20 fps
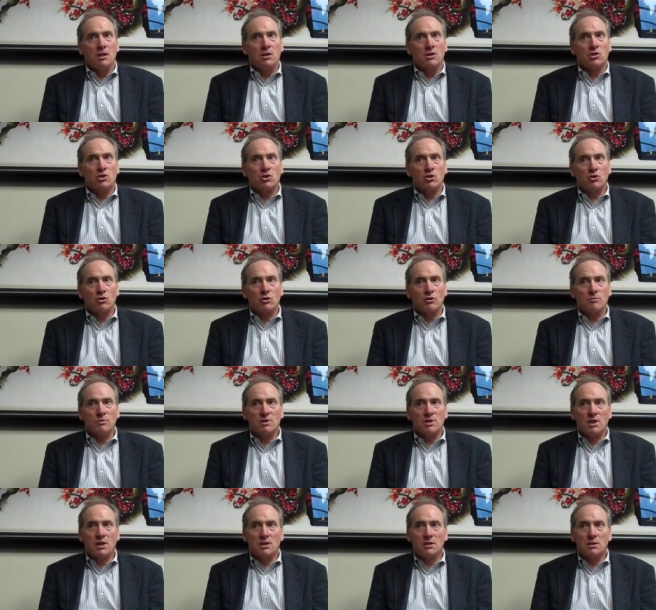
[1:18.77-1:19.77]

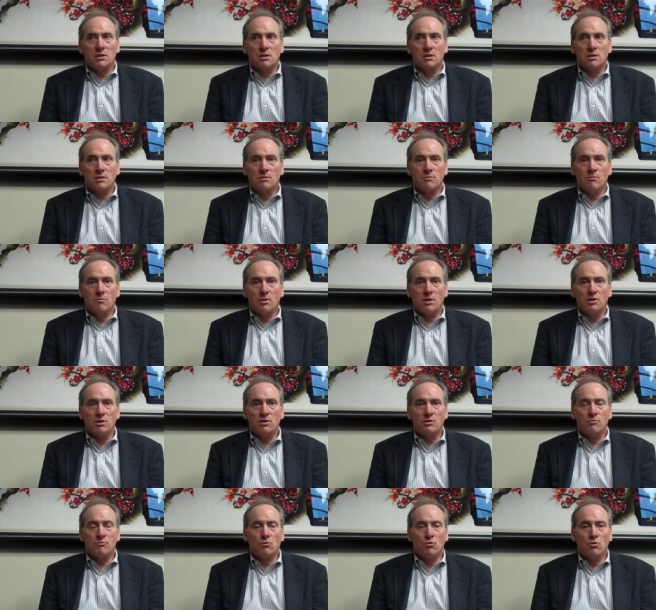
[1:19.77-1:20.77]
circumstances
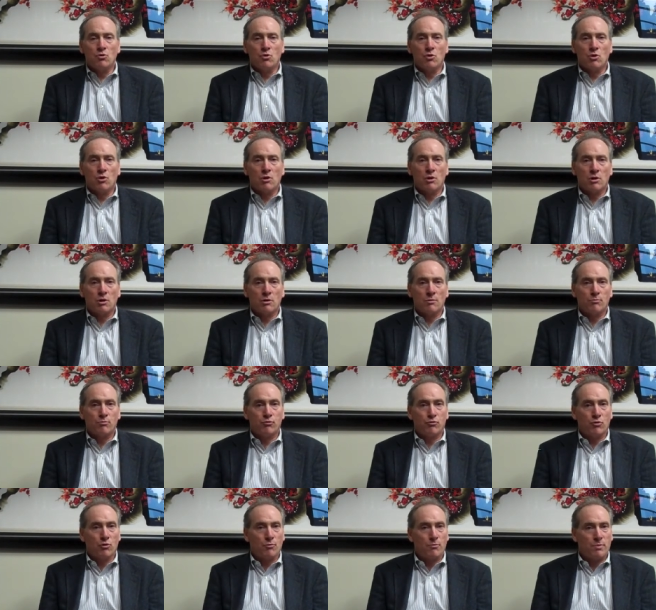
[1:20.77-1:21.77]
much more
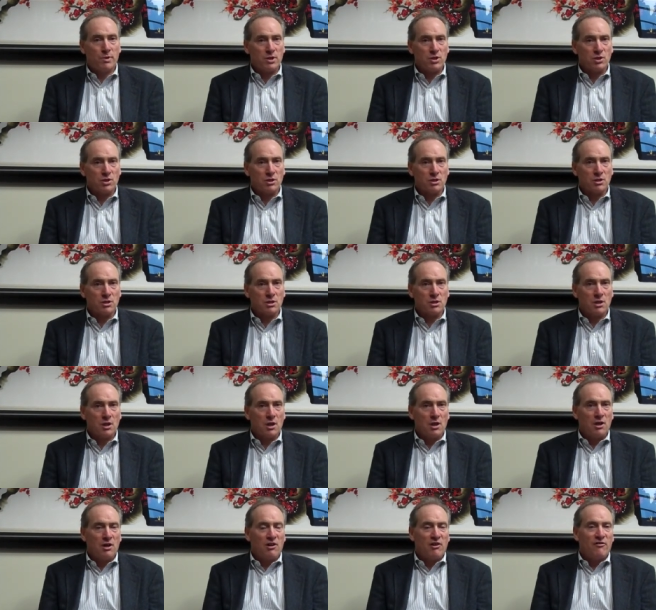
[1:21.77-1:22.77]
propitious
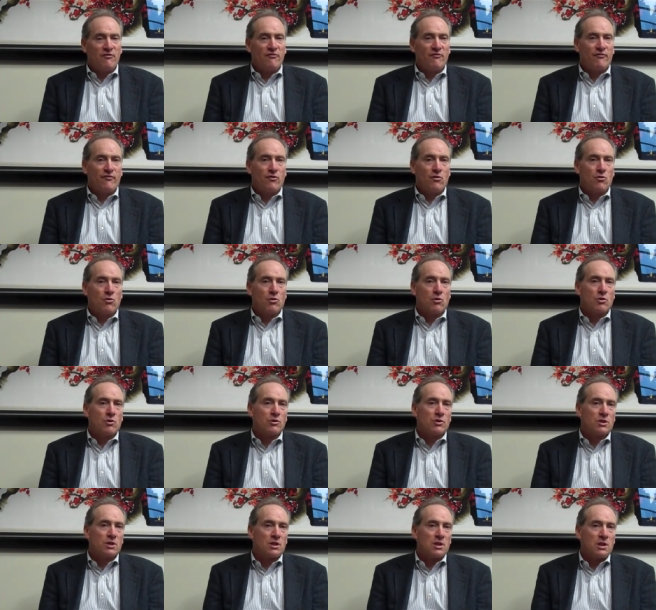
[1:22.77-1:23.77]

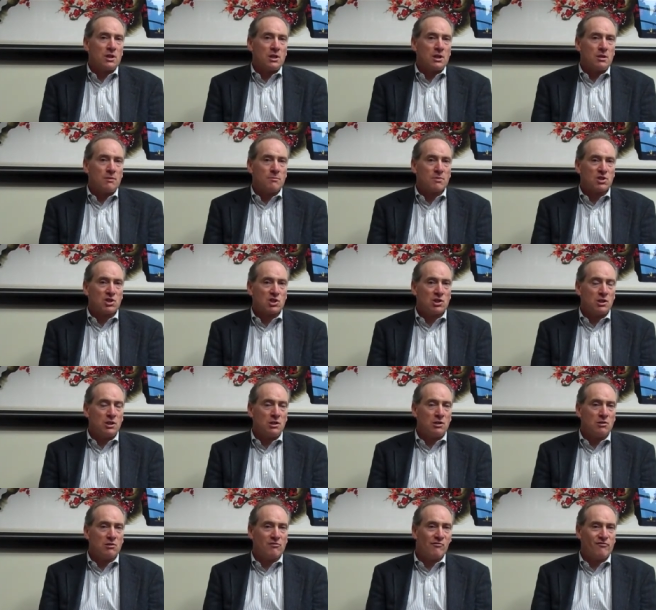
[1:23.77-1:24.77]
for the
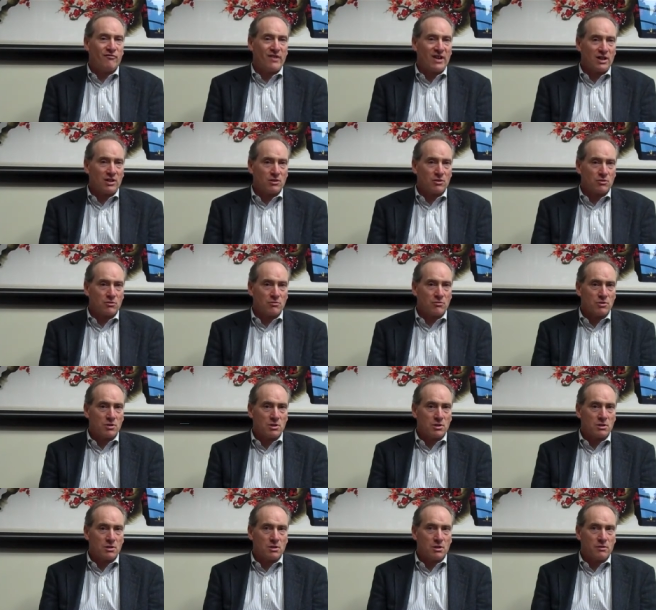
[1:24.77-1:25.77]
mosquito
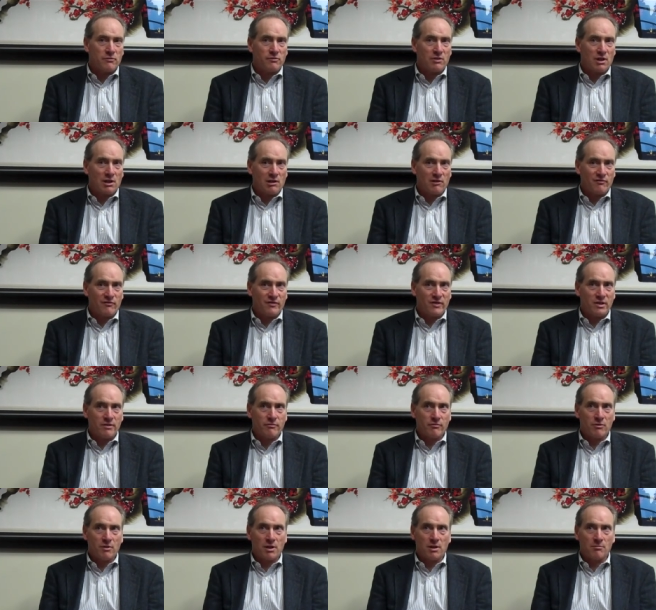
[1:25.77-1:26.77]
vectors of yellow
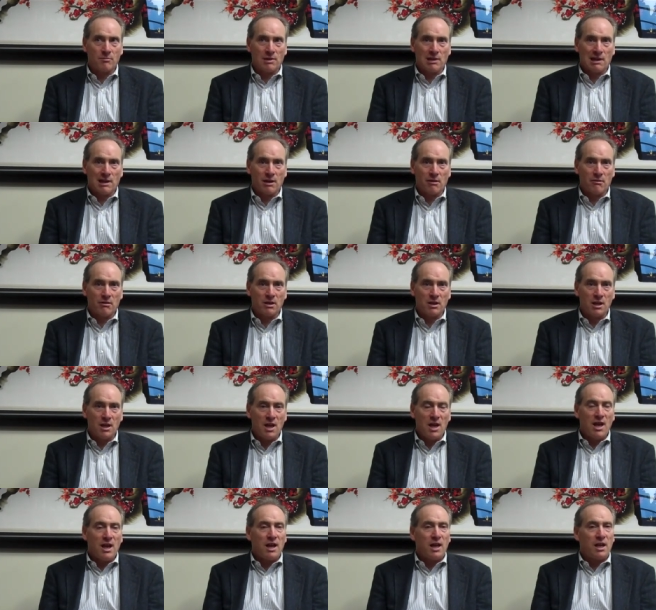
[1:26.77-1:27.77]
fever and malaria
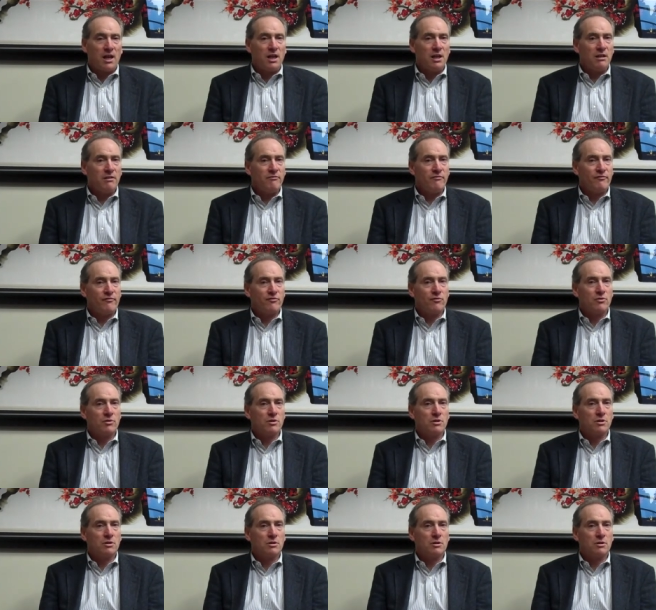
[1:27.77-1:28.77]
and for
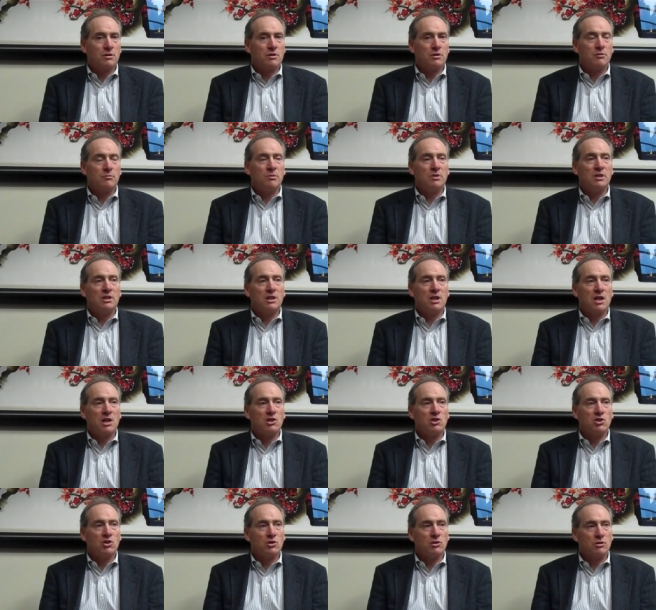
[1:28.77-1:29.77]
the
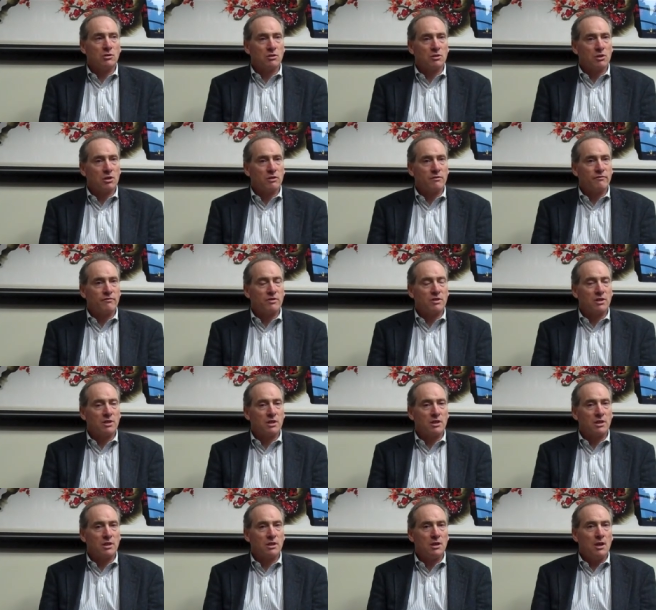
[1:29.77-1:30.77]
communication of
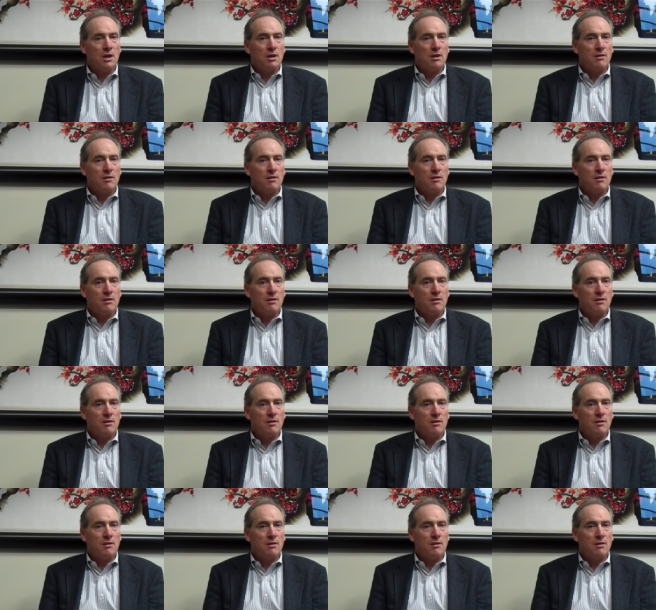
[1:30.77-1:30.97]
the